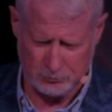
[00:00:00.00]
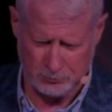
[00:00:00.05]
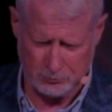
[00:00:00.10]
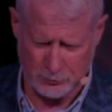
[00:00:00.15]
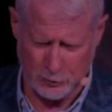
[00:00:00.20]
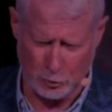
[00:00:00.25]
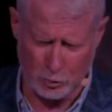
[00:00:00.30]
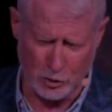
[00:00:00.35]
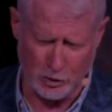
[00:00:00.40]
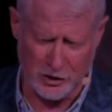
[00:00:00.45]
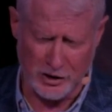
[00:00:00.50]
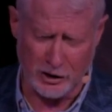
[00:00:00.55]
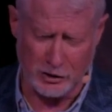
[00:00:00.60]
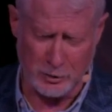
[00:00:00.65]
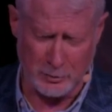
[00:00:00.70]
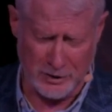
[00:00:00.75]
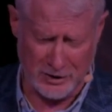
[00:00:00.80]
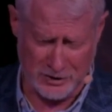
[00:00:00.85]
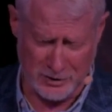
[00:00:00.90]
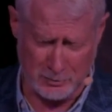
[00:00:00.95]
And we're going to talk
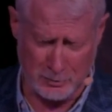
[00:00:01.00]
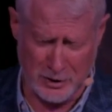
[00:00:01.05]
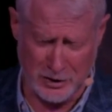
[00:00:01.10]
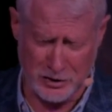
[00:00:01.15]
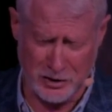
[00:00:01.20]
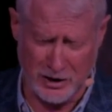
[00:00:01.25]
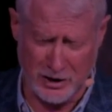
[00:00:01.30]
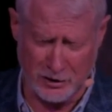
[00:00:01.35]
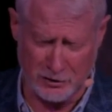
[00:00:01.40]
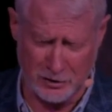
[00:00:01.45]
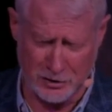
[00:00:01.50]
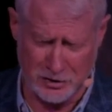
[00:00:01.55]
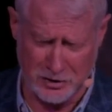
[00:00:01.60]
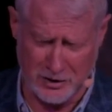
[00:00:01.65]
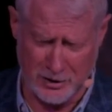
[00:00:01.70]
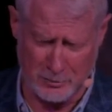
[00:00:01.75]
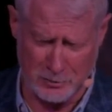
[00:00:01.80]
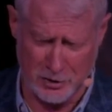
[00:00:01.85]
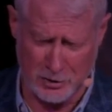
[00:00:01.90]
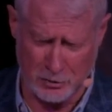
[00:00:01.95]
about some of my childish
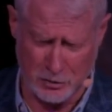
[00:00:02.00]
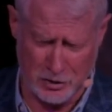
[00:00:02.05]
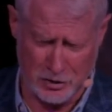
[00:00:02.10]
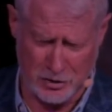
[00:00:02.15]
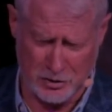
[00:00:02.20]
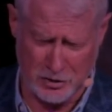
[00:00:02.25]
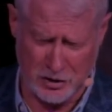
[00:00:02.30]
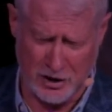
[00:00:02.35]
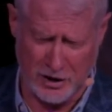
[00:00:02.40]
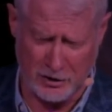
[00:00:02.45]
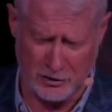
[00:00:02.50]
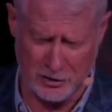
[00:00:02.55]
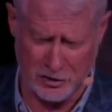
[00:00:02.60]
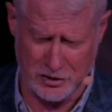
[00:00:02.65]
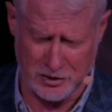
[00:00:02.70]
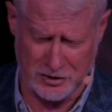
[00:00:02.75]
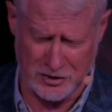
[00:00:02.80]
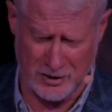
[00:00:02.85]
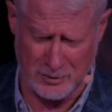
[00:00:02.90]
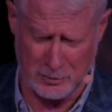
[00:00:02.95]
I'm so,
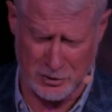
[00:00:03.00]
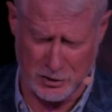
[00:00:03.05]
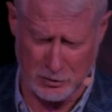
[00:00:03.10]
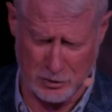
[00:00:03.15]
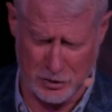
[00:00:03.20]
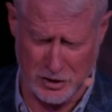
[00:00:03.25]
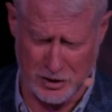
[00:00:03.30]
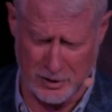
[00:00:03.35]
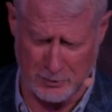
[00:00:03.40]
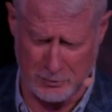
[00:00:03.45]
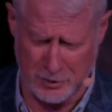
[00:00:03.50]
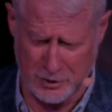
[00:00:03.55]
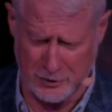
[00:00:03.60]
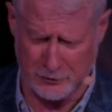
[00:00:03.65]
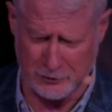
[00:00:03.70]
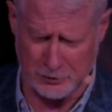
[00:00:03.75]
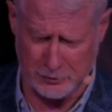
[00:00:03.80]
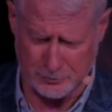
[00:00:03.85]
childishness that I'm so ashamed of.